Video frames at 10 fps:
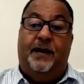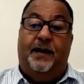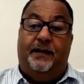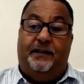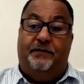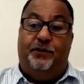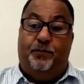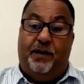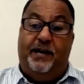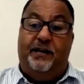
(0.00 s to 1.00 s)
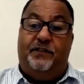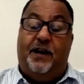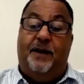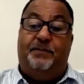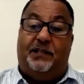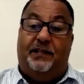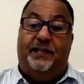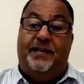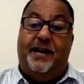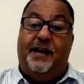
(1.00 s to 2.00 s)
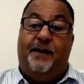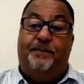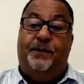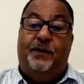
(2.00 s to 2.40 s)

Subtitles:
and give you plenty of time to clean that up